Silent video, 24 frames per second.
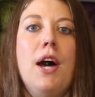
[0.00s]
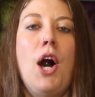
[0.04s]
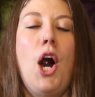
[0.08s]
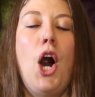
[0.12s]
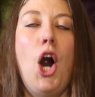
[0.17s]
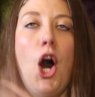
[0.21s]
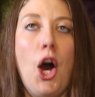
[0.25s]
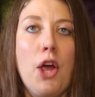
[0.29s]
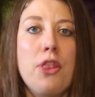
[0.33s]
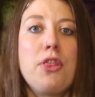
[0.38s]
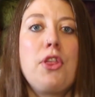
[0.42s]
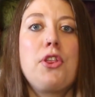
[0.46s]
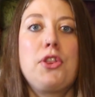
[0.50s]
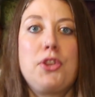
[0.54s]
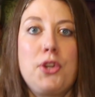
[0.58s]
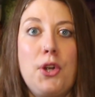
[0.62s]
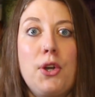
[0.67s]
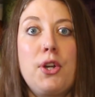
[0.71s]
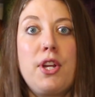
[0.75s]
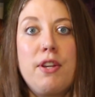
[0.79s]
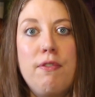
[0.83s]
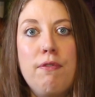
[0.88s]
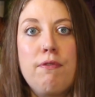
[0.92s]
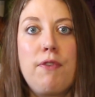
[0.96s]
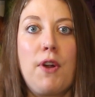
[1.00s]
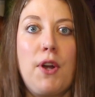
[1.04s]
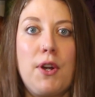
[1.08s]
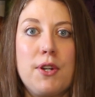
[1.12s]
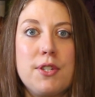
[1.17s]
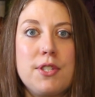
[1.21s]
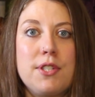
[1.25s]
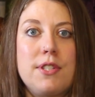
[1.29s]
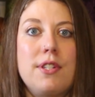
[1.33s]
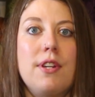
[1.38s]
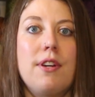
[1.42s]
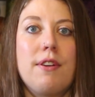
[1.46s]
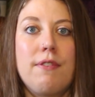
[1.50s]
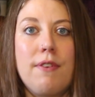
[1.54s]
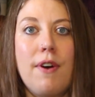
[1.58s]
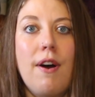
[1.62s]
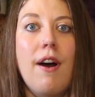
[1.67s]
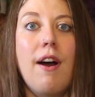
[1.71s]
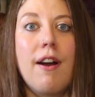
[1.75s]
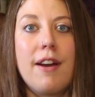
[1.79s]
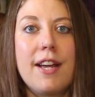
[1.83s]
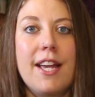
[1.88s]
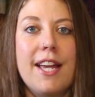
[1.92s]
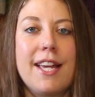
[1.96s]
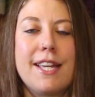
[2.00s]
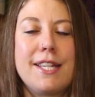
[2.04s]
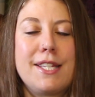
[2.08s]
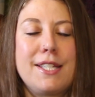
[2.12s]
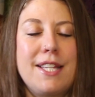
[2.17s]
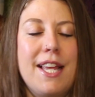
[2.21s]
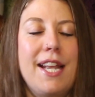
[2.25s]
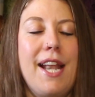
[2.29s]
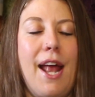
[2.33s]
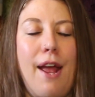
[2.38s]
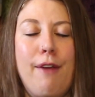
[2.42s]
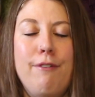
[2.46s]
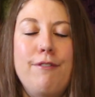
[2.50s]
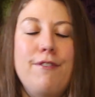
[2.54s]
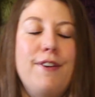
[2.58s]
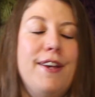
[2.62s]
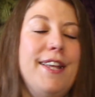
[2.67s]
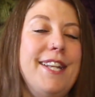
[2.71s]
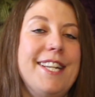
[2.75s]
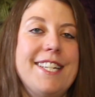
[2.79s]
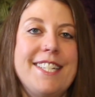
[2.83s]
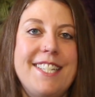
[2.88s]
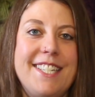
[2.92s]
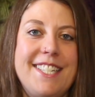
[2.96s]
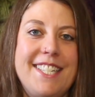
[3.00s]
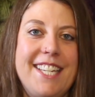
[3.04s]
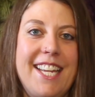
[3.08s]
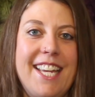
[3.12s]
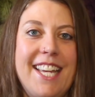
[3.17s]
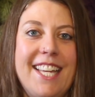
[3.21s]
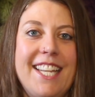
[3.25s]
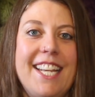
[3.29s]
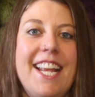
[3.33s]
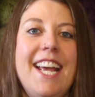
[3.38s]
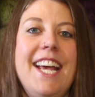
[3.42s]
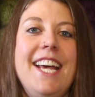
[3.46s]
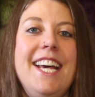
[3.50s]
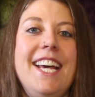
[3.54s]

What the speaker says: on the 31st of August, and I finished it